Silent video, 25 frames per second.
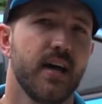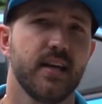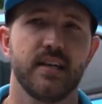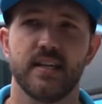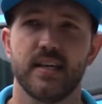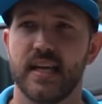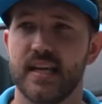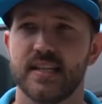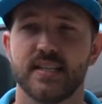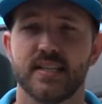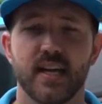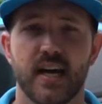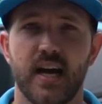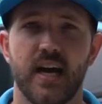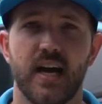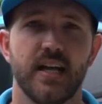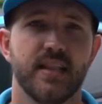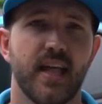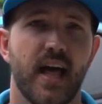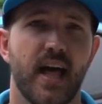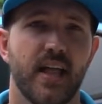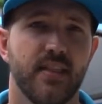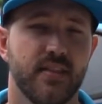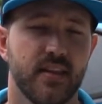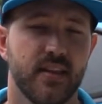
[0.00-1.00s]
litre
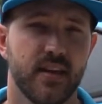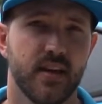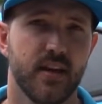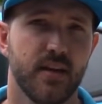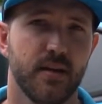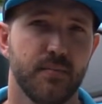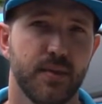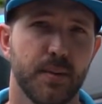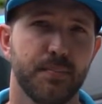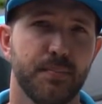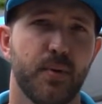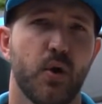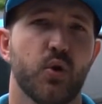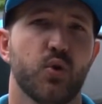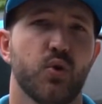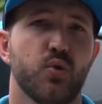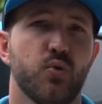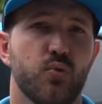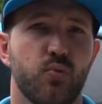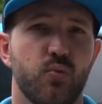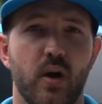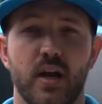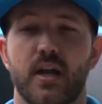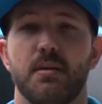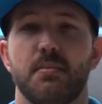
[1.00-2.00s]
that the bottle
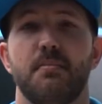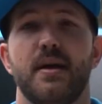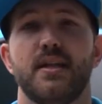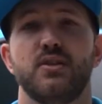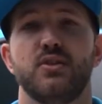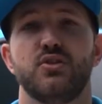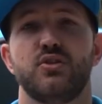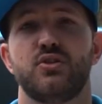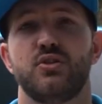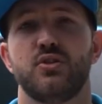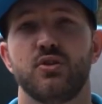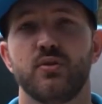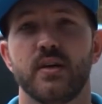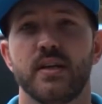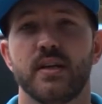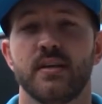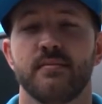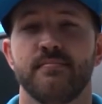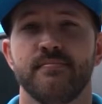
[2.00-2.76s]
recommends doing.